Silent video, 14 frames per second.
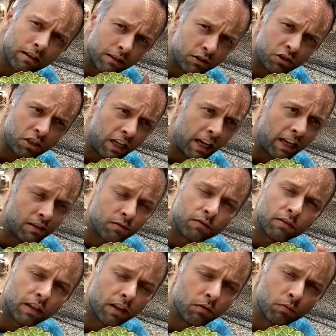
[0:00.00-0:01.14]
shade.
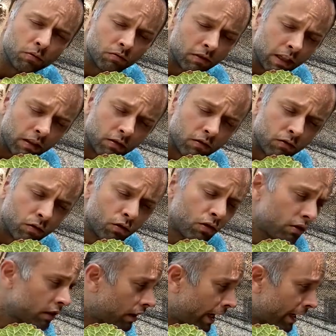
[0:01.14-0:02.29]
They
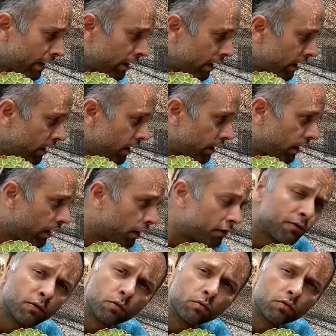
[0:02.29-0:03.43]
usually like
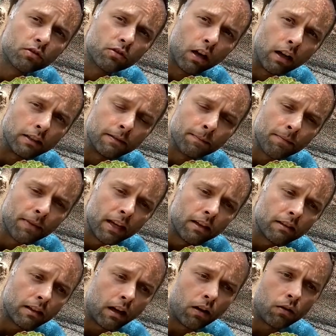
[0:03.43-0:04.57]
full sun.
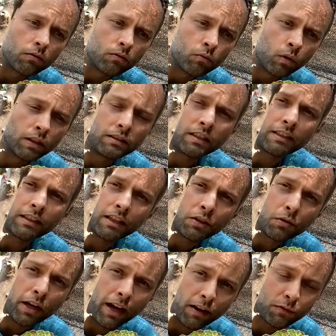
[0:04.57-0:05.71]
Now, one thing that you
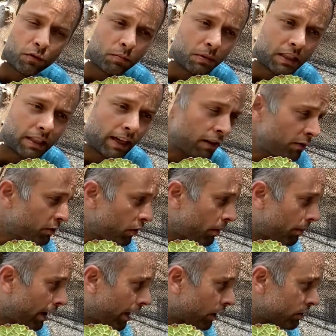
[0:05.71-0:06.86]
have to be careful
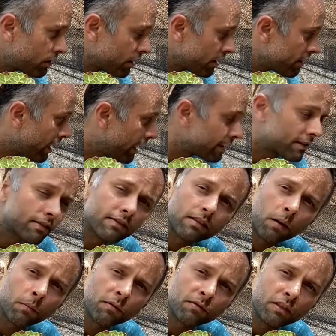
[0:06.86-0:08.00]
about is that
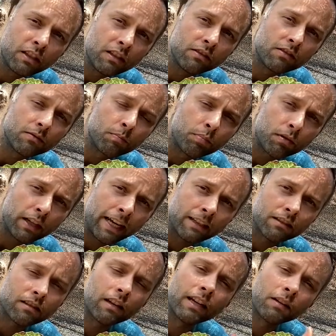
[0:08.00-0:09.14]
some of these
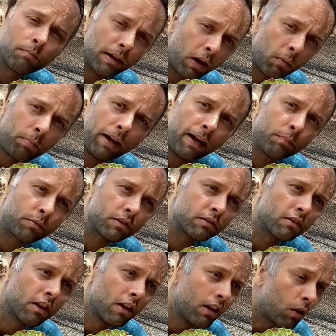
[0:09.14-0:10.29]
plants like bell peppers
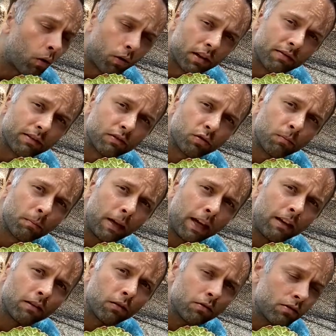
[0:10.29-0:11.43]
or even
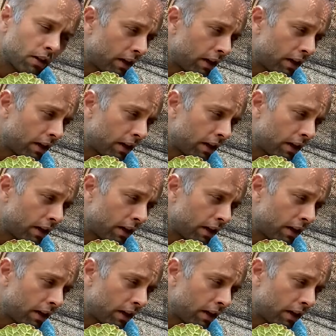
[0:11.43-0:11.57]
tomatoes,